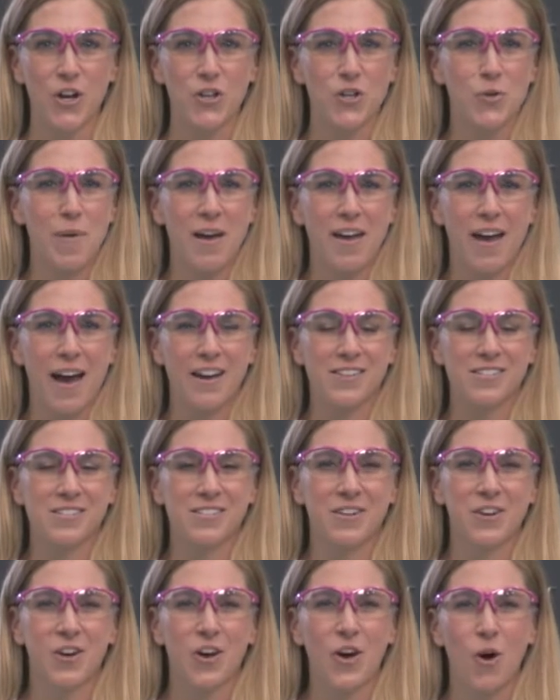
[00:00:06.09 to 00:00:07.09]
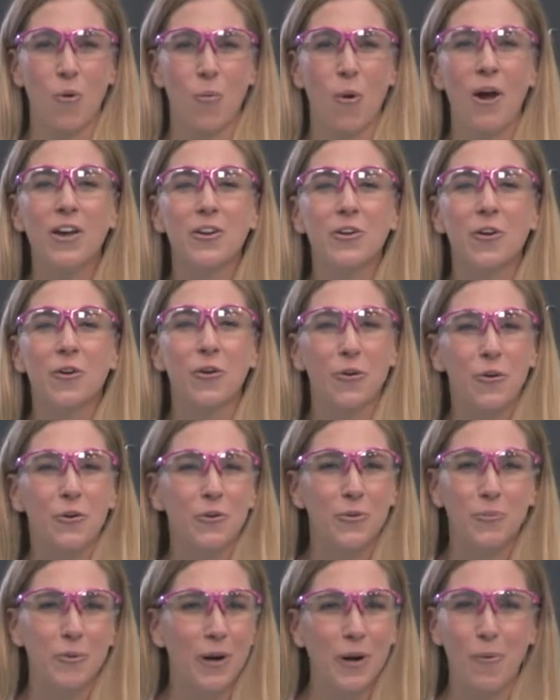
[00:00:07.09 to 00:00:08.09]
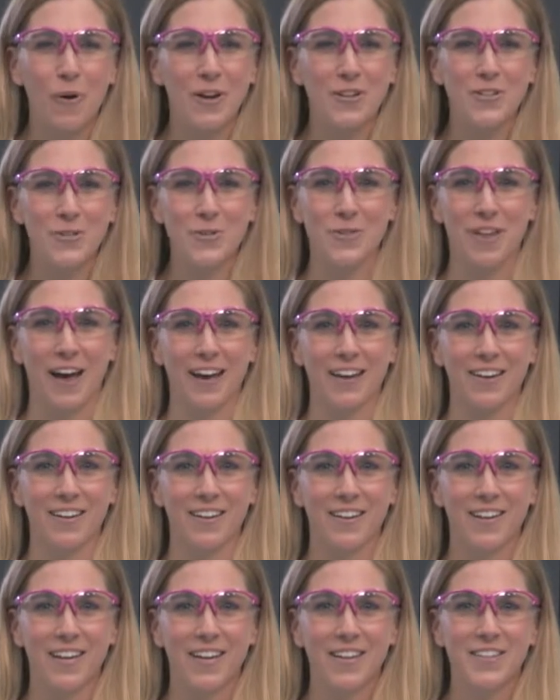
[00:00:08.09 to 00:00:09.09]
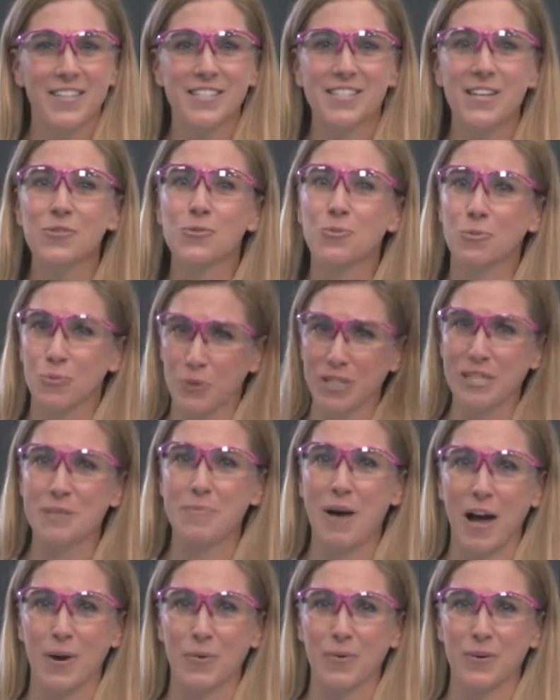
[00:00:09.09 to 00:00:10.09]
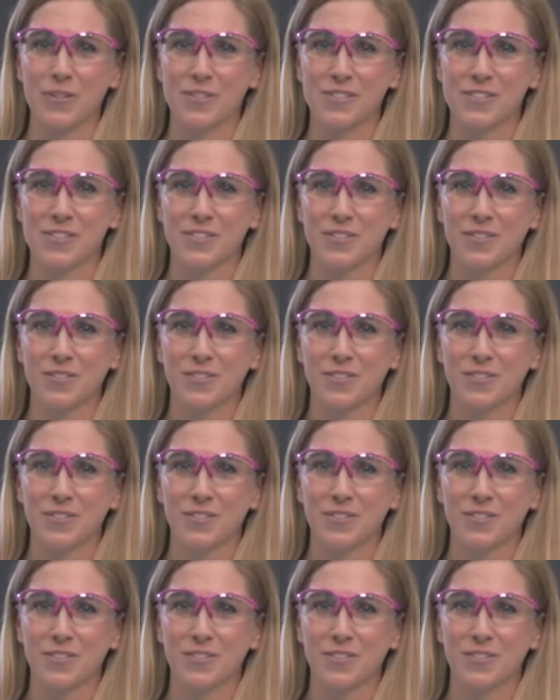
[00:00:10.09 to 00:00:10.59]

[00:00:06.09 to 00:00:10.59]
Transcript: You may ask, why on earth would I want to do that? This sounds really backwards.